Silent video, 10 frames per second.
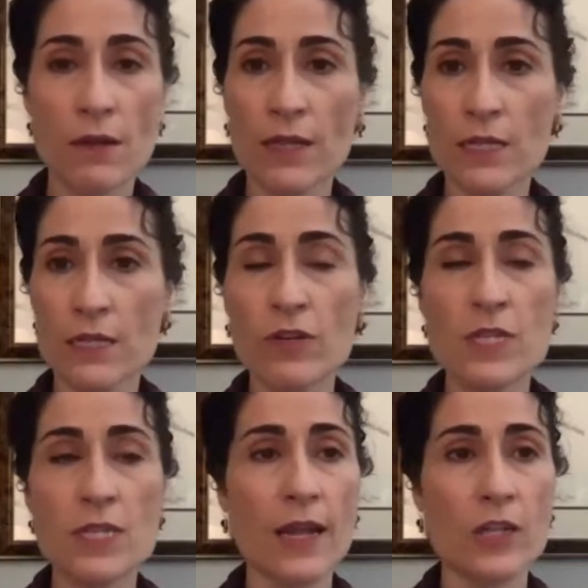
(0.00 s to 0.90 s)
On this
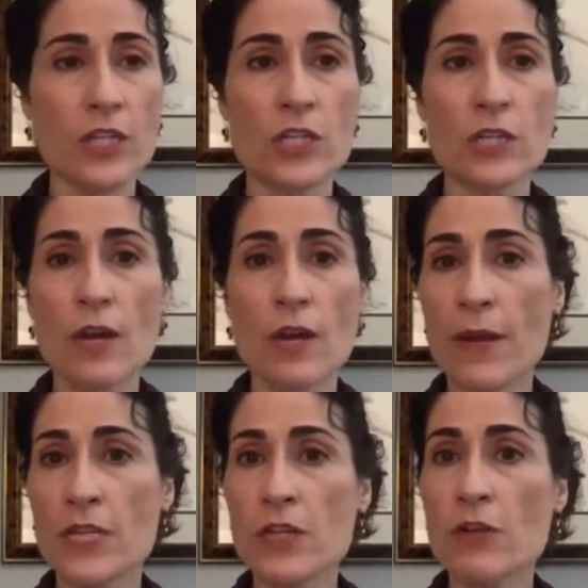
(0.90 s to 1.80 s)
first slide, I'll just
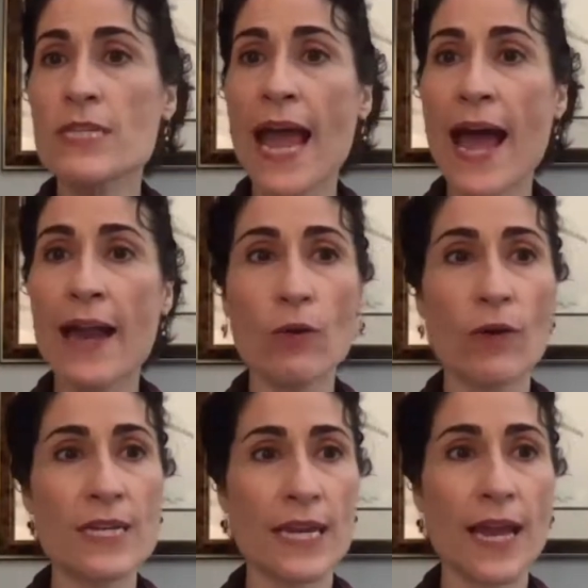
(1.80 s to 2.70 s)
mention those
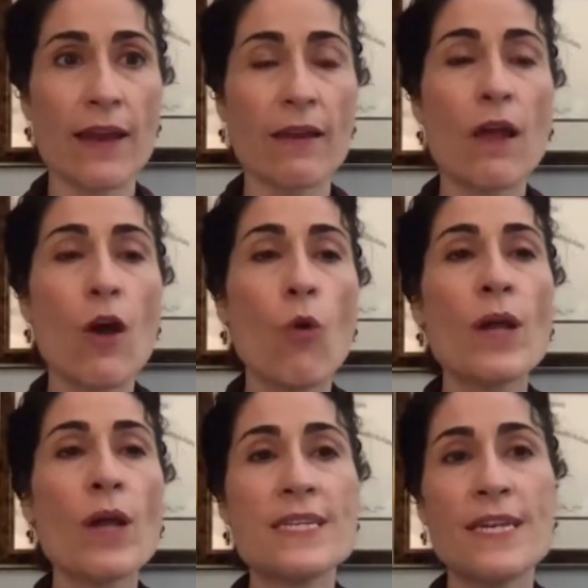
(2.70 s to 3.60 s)
categories again.
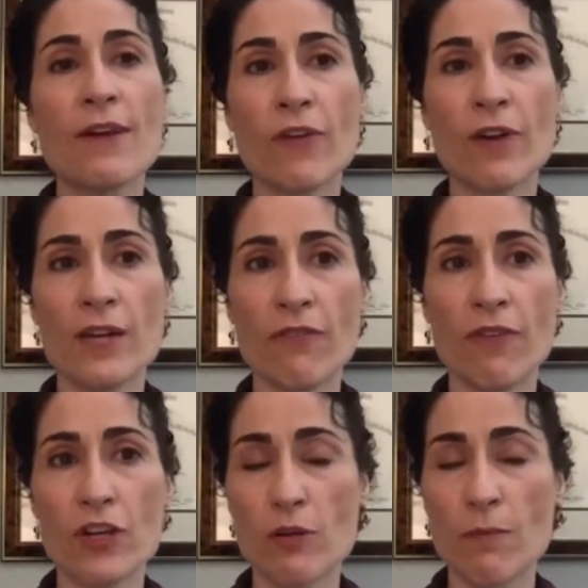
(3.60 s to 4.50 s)
What's different in
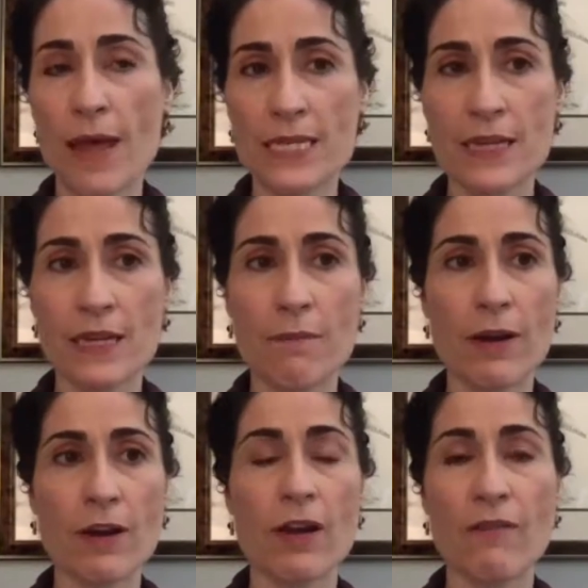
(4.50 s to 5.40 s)
functional medicine
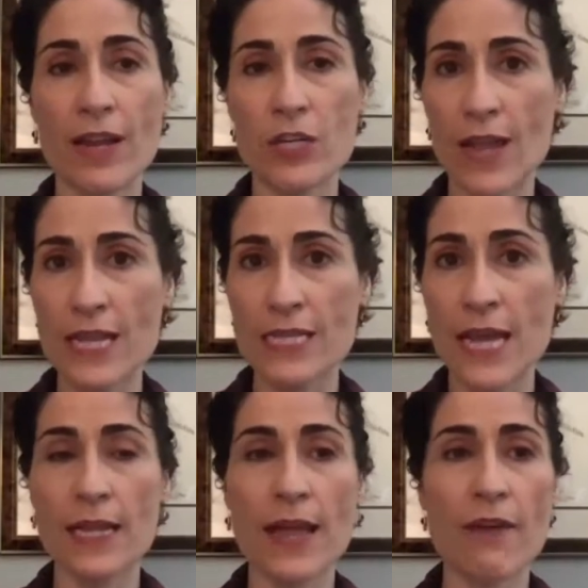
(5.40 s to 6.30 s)
compared to conventional? That's
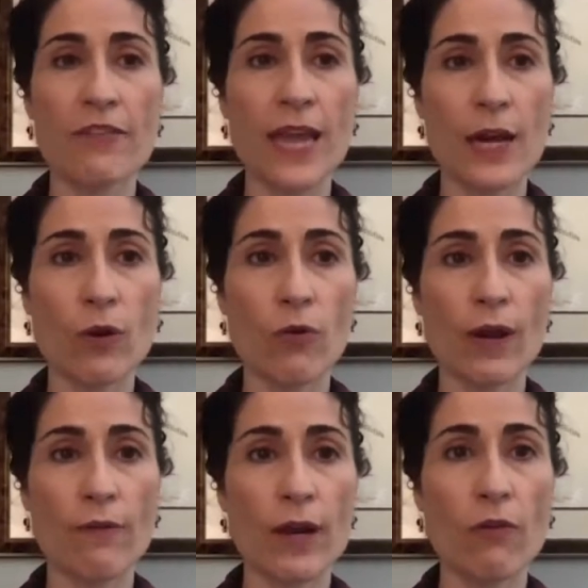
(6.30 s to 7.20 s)
left
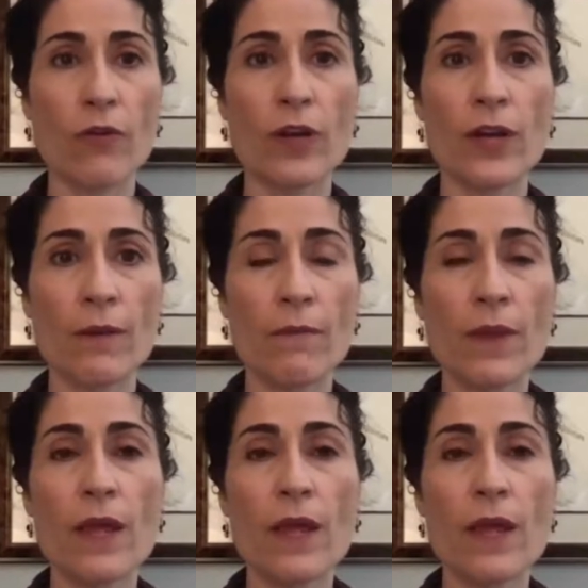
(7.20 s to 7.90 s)
category right over here.